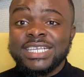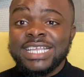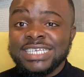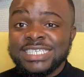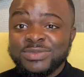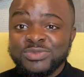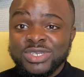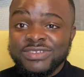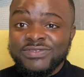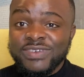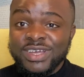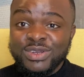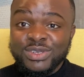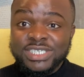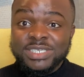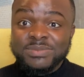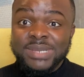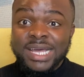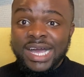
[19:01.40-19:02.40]
testimony in
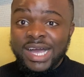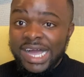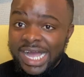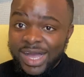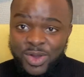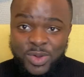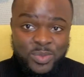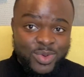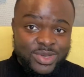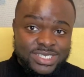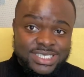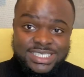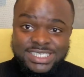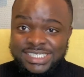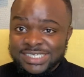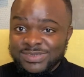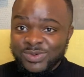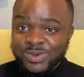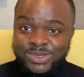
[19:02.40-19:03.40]
fellowship. I want to
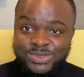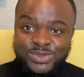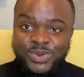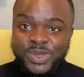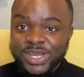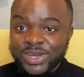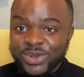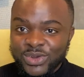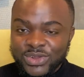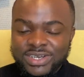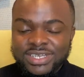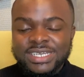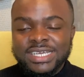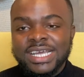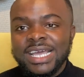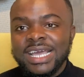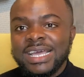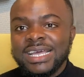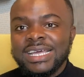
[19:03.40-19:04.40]
see what's going on.
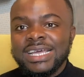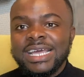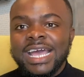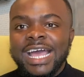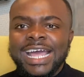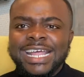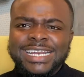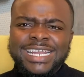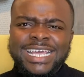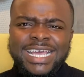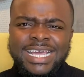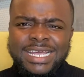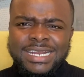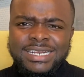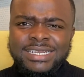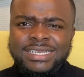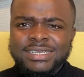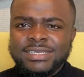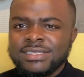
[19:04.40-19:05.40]
And
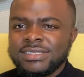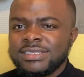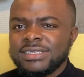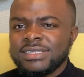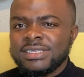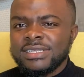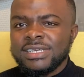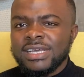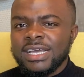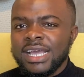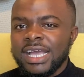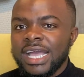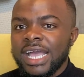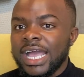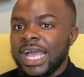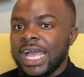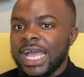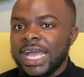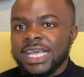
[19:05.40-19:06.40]
then
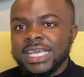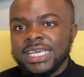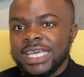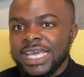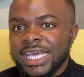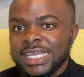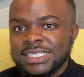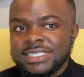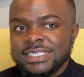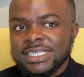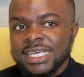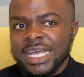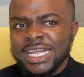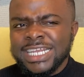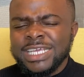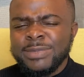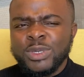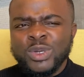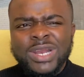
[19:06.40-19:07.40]
I get an
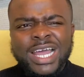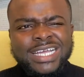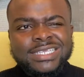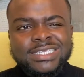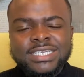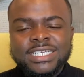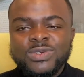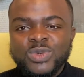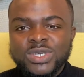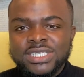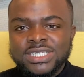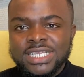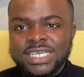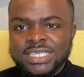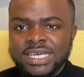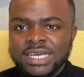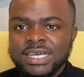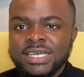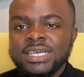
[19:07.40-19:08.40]
email like 3 weeks
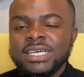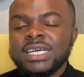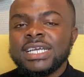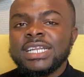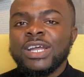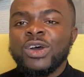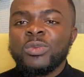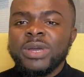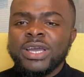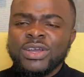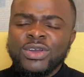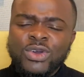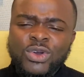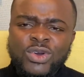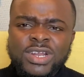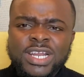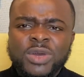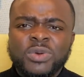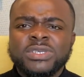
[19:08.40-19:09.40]
later. Oh my
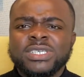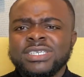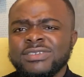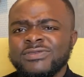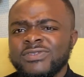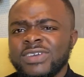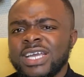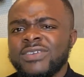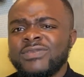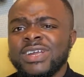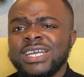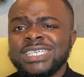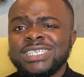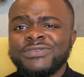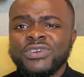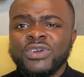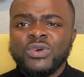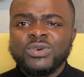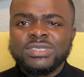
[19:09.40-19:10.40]
God, that was a very, very
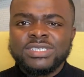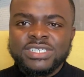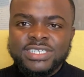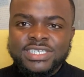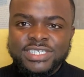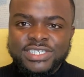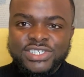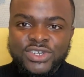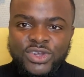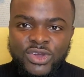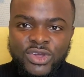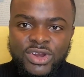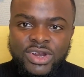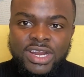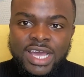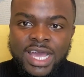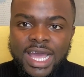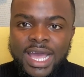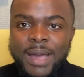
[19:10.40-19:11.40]
difficult decision,
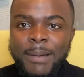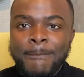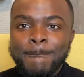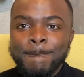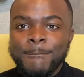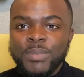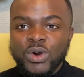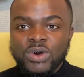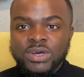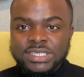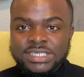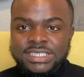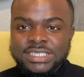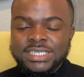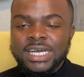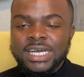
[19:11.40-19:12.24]
but